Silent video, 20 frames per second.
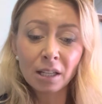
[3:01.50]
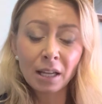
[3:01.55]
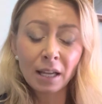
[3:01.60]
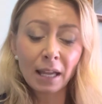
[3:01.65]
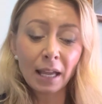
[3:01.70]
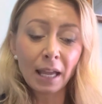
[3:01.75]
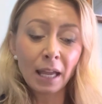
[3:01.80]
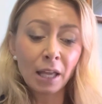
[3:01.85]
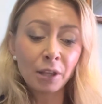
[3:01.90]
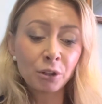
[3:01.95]

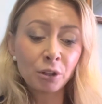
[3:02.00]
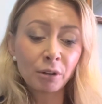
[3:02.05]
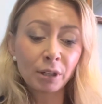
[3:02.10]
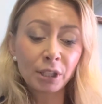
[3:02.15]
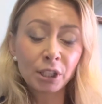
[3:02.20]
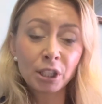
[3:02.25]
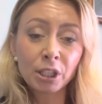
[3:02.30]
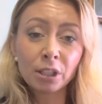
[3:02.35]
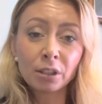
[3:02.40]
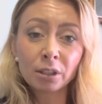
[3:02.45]
and you are
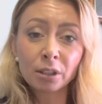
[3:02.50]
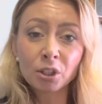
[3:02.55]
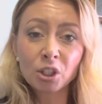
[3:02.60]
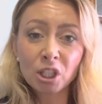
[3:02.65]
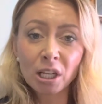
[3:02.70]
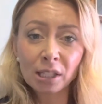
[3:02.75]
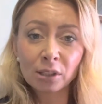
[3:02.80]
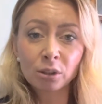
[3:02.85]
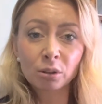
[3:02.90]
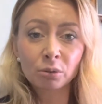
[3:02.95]
here
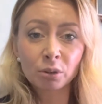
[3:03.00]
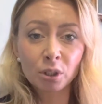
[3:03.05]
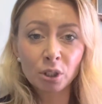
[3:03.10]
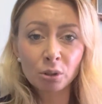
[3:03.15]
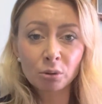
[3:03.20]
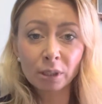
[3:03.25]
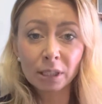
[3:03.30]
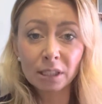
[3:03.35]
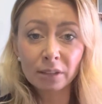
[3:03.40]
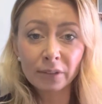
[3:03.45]
just on the
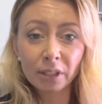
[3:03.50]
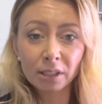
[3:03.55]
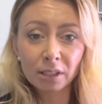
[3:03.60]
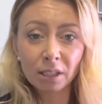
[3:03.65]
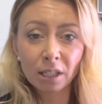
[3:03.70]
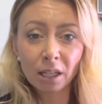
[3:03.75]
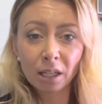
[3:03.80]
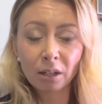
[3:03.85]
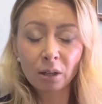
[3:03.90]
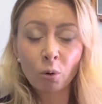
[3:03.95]
tourist
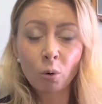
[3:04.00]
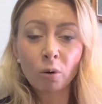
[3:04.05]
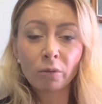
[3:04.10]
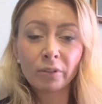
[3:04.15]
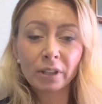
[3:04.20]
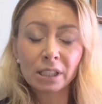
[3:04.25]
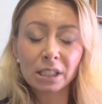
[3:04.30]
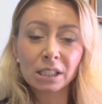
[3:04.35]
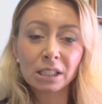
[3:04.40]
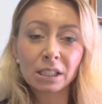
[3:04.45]
visa,
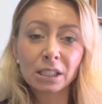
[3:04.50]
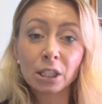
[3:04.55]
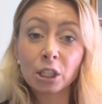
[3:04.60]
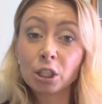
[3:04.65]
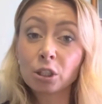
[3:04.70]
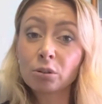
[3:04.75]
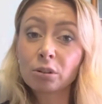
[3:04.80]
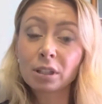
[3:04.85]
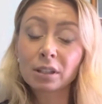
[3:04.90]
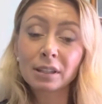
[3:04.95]
obviously
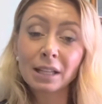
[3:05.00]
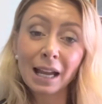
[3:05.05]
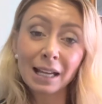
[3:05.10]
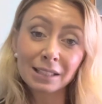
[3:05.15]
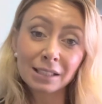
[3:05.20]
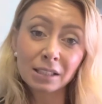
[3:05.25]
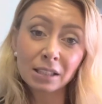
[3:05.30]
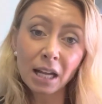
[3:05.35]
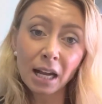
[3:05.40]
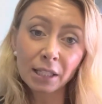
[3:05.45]
you
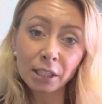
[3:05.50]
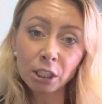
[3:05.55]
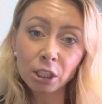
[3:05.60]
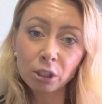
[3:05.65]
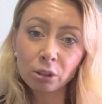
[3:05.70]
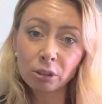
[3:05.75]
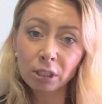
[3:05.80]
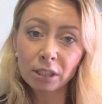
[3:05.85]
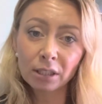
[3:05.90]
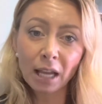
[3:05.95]
cannot study,
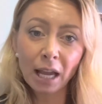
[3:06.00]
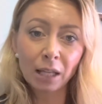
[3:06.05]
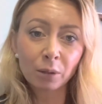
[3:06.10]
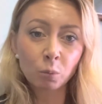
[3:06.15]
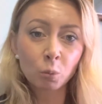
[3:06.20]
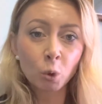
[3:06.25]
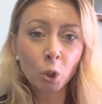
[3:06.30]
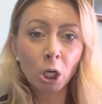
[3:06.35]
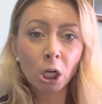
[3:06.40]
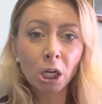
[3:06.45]
you
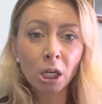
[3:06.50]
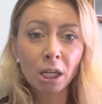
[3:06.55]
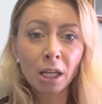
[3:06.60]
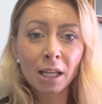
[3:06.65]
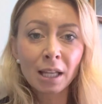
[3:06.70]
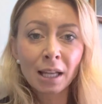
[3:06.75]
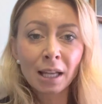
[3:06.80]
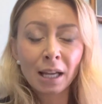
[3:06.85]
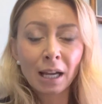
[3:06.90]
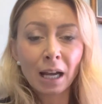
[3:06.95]
cannot work.
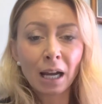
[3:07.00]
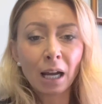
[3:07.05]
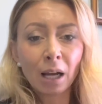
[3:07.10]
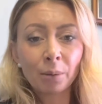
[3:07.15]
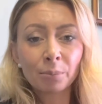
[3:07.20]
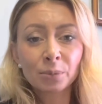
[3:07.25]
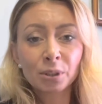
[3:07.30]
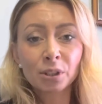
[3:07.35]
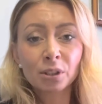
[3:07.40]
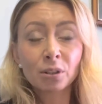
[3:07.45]

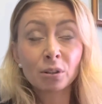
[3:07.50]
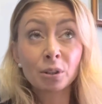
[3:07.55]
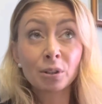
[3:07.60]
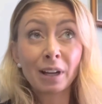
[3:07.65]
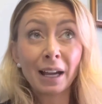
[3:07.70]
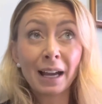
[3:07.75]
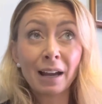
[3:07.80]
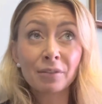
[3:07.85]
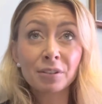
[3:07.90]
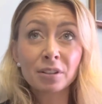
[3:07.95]
So you
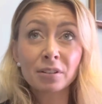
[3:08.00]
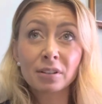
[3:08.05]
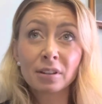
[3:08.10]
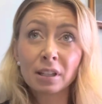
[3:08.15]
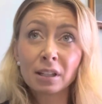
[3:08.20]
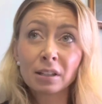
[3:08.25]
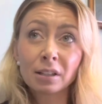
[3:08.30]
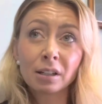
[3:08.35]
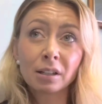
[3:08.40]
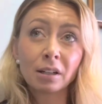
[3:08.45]
have to
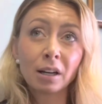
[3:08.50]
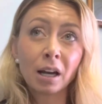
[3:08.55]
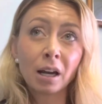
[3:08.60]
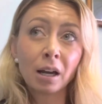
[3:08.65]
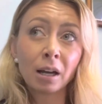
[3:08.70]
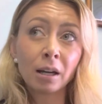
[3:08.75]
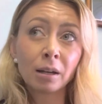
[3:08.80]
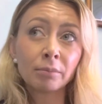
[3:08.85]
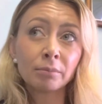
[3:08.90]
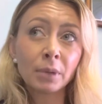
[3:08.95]
think
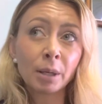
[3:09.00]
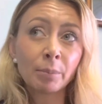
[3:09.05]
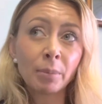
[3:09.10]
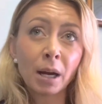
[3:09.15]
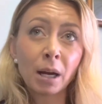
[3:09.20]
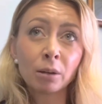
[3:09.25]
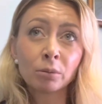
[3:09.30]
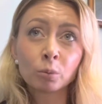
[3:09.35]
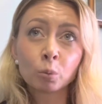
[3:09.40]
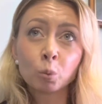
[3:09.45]

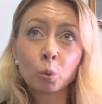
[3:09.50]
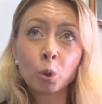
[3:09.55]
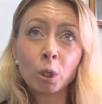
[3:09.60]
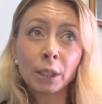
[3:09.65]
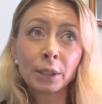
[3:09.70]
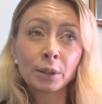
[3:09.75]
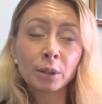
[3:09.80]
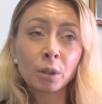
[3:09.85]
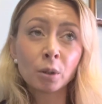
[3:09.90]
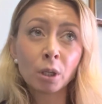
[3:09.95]
about
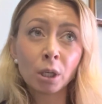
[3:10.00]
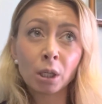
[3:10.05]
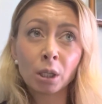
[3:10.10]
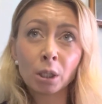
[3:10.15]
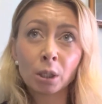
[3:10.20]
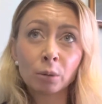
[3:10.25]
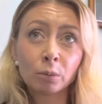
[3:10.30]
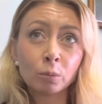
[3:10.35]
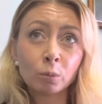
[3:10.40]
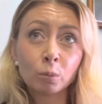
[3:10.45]

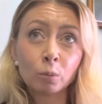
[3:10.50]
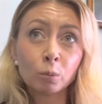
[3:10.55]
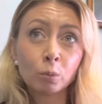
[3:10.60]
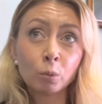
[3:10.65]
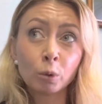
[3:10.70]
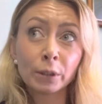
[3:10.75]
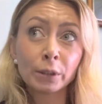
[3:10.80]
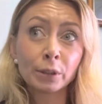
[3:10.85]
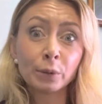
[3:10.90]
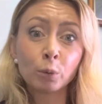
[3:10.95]

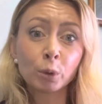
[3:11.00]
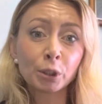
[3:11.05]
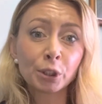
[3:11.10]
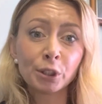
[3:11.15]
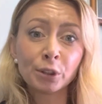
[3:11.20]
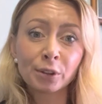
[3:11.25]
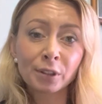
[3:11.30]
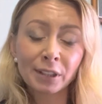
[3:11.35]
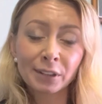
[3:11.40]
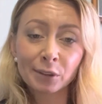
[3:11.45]
what
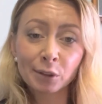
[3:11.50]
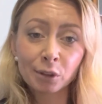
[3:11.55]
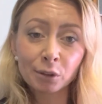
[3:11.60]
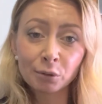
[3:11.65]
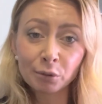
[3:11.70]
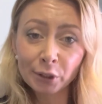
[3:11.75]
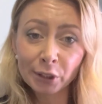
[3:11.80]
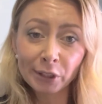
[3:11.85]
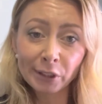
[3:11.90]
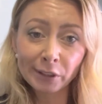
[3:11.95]
you can
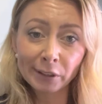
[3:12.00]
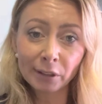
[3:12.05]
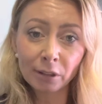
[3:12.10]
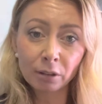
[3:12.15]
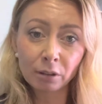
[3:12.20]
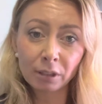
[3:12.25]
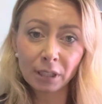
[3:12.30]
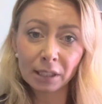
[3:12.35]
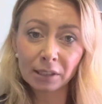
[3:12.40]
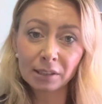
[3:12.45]
do here in
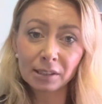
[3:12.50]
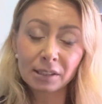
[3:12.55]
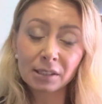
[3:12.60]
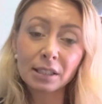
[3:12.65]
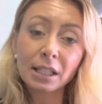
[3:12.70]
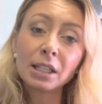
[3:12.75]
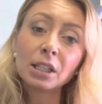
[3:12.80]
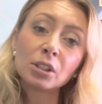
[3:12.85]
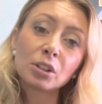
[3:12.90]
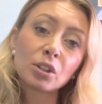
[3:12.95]
the United
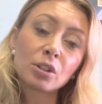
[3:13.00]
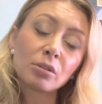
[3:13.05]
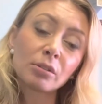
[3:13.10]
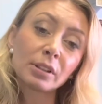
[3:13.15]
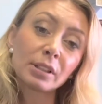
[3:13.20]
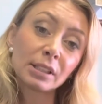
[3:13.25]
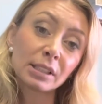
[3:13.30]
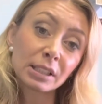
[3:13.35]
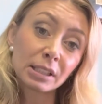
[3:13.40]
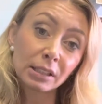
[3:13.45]
States
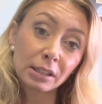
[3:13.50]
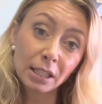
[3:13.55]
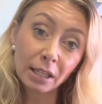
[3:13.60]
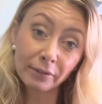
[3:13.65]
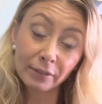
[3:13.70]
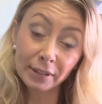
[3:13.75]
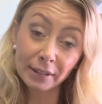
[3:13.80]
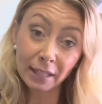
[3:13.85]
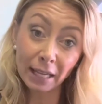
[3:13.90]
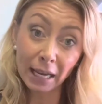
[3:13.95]
during this
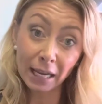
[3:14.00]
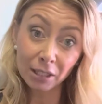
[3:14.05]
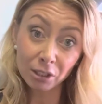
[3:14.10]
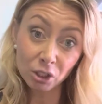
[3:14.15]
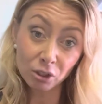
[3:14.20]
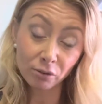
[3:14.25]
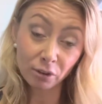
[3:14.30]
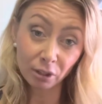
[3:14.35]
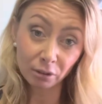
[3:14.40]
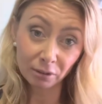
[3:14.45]

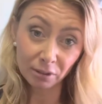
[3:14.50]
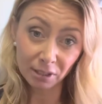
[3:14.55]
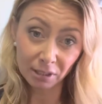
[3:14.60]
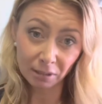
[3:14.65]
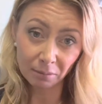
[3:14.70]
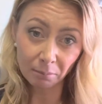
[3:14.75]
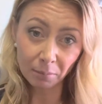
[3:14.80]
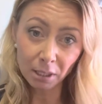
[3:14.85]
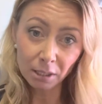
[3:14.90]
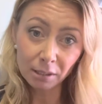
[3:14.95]

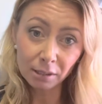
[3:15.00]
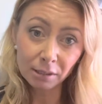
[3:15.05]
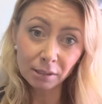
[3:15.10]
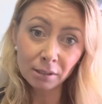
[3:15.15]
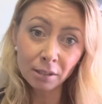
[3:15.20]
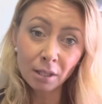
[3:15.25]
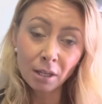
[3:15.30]
11-13 months